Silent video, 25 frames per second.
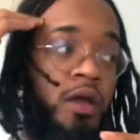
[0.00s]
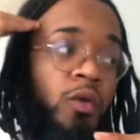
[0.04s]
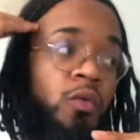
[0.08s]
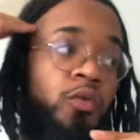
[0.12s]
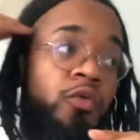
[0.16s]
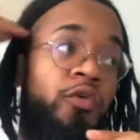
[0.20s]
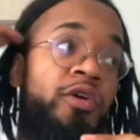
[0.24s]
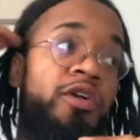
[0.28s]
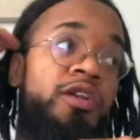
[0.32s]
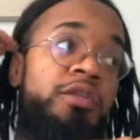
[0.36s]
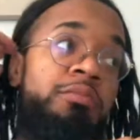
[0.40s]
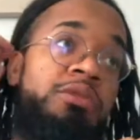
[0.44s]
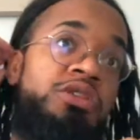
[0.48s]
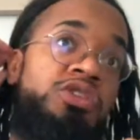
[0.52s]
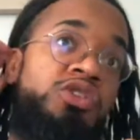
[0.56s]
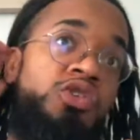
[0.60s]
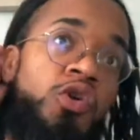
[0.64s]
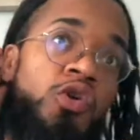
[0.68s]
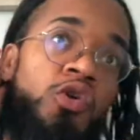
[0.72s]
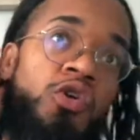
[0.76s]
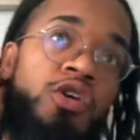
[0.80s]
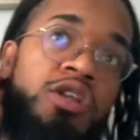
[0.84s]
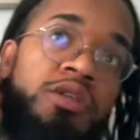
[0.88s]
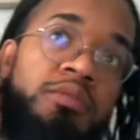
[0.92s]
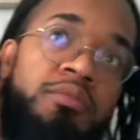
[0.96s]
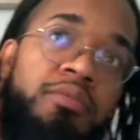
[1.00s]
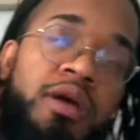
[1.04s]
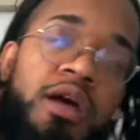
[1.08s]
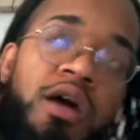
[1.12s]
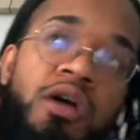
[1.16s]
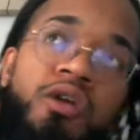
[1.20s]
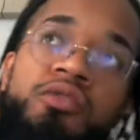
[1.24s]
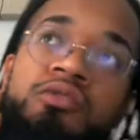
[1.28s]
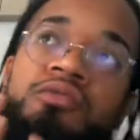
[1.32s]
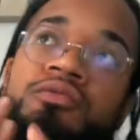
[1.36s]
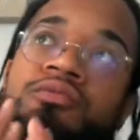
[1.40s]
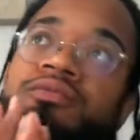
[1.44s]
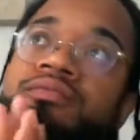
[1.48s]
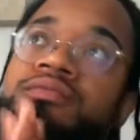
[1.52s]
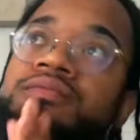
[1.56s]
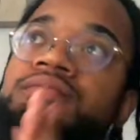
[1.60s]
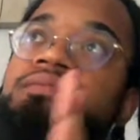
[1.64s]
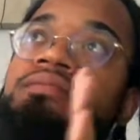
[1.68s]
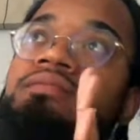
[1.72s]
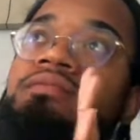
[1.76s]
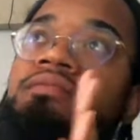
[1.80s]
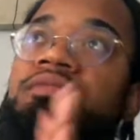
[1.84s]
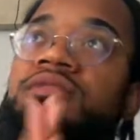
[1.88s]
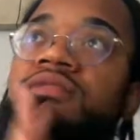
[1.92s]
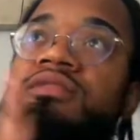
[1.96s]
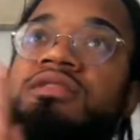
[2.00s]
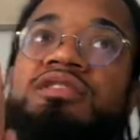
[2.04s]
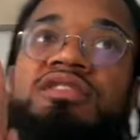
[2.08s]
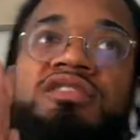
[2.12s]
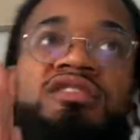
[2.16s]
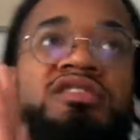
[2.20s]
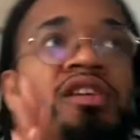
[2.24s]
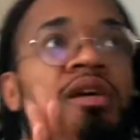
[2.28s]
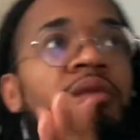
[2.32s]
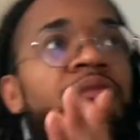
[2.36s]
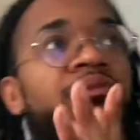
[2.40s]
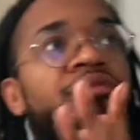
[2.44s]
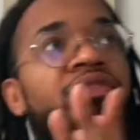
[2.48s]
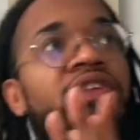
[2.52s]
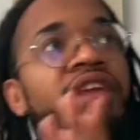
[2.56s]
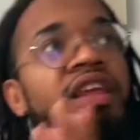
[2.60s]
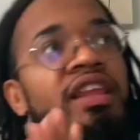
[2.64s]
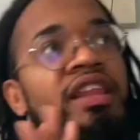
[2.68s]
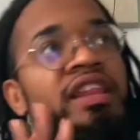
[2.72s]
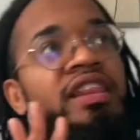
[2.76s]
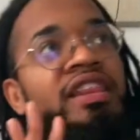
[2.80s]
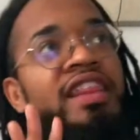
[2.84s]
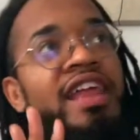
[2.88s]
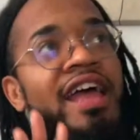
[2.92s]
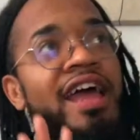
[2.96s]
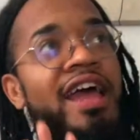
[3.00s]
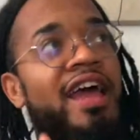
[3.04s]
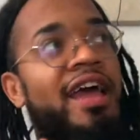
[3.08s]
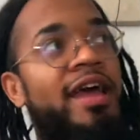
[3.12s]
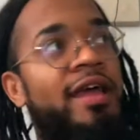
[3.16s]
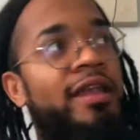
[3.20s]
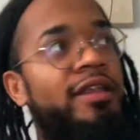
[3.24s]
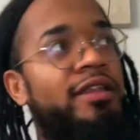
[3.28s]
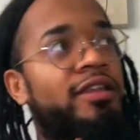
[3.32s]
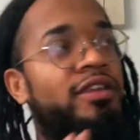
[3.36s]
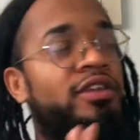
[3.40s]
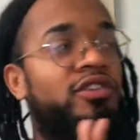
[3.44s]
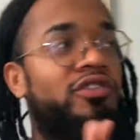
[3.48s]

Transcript: we're going to be talking about something that,